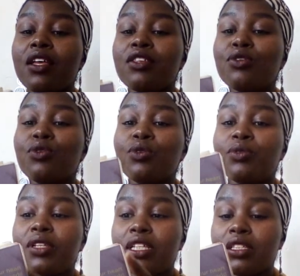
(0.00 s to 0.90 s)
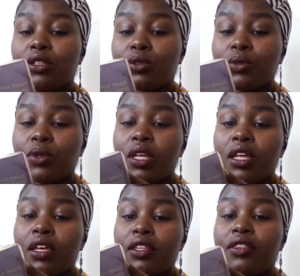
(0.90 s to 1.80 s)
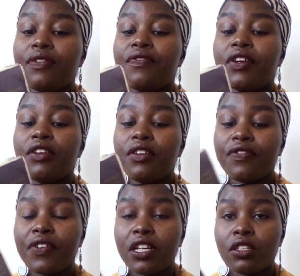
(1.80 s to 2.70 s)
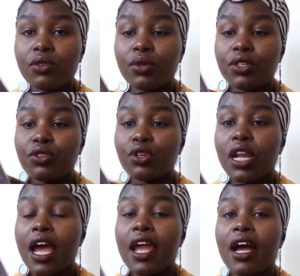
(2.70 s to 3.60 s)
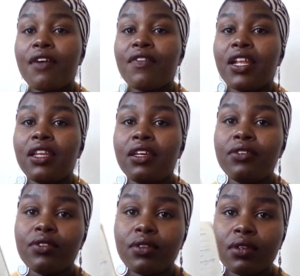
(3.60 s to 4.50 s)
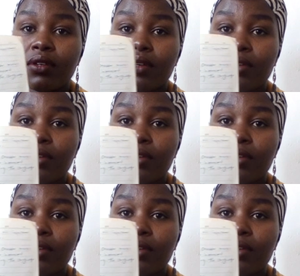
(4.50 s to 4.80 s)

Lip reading: So let's go. The very first question, I have a list